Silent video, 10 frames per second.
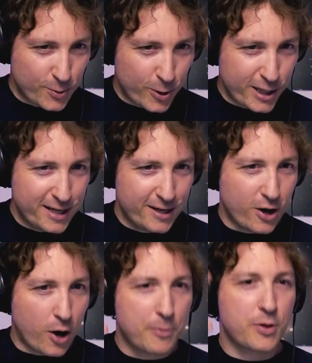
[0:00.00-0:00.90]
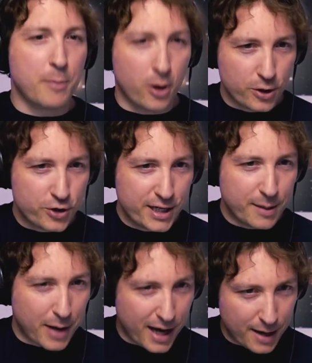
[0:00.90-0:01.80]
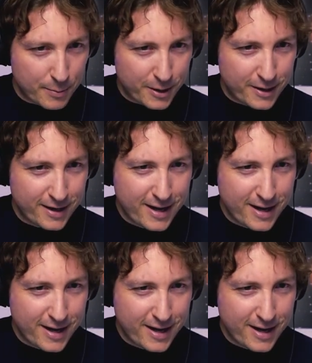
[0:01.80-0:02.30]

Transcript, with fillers: working in an ophthalmology department.